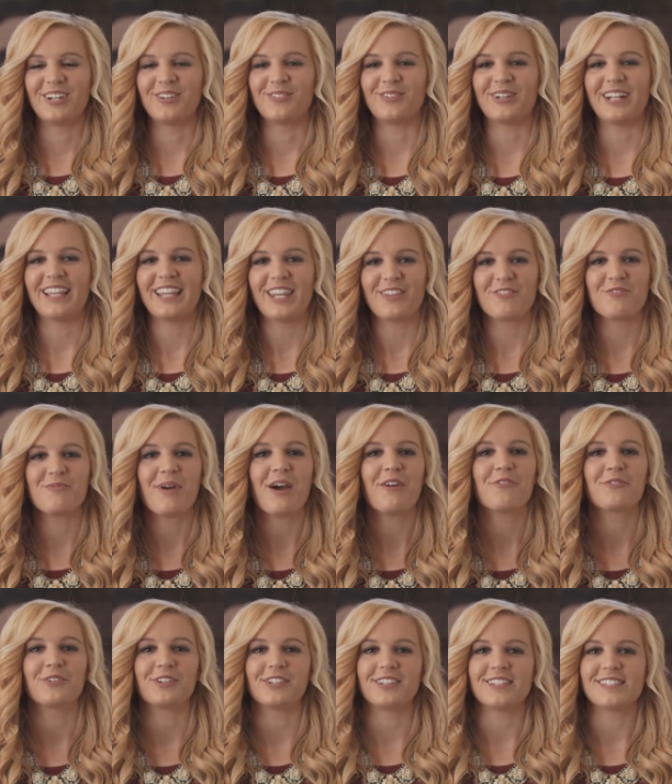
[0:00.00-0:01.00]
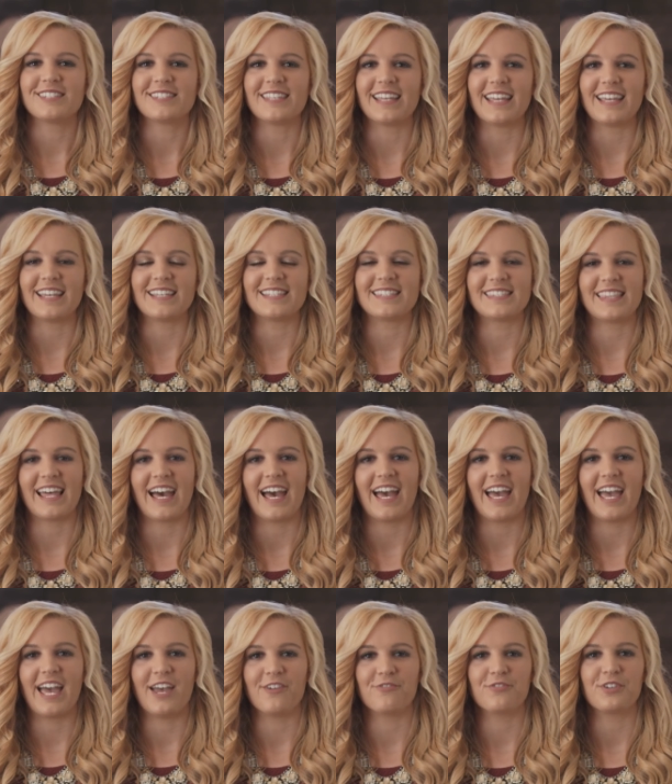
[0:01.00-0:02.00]
What I love about real estate is
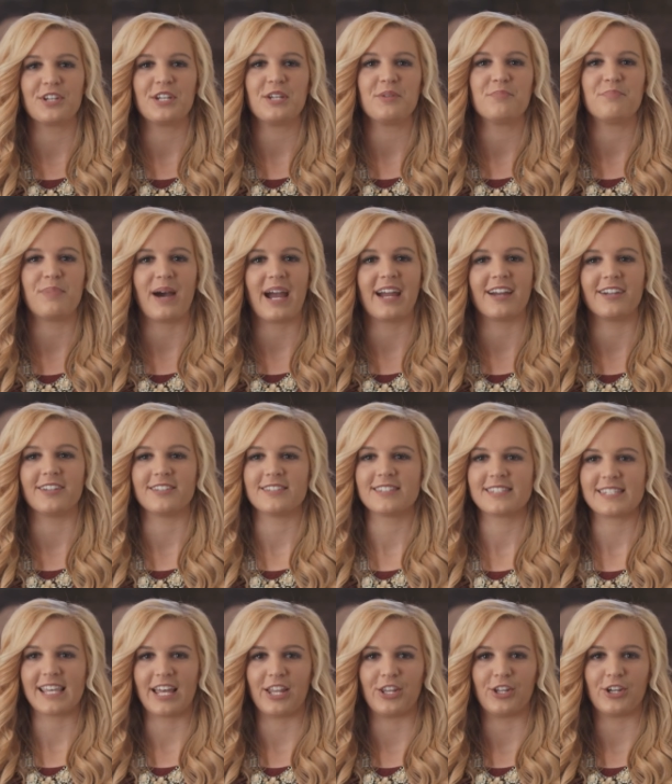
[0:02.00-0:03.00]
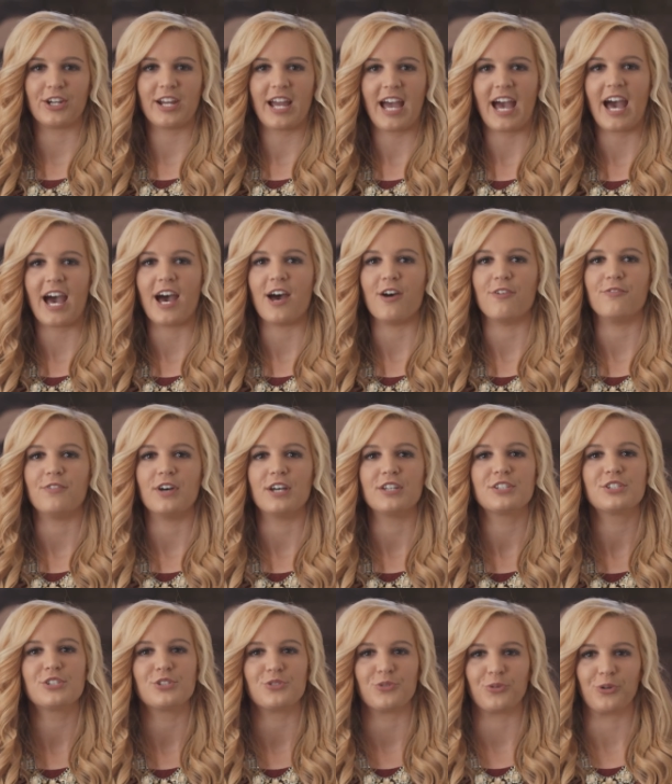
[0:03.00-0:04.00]
that every buyer and seller have a
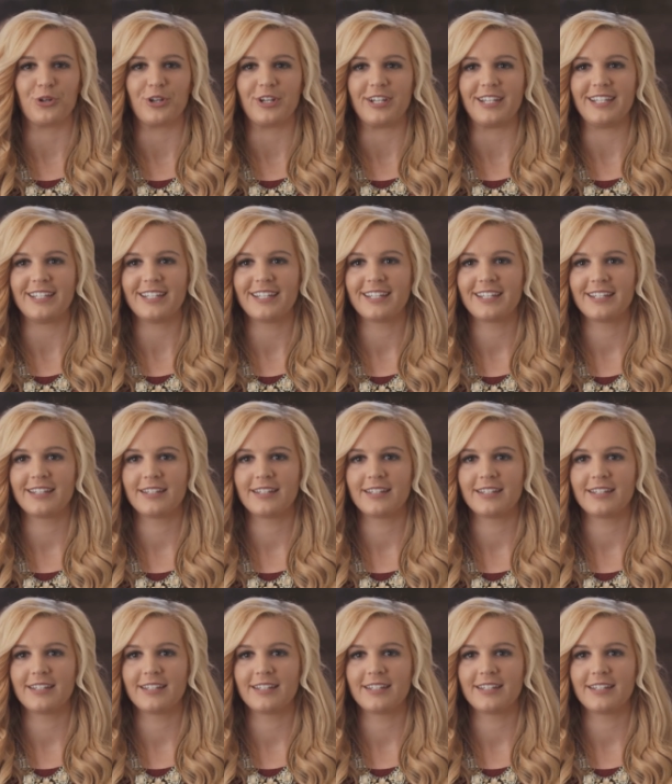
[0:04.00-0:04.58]
story.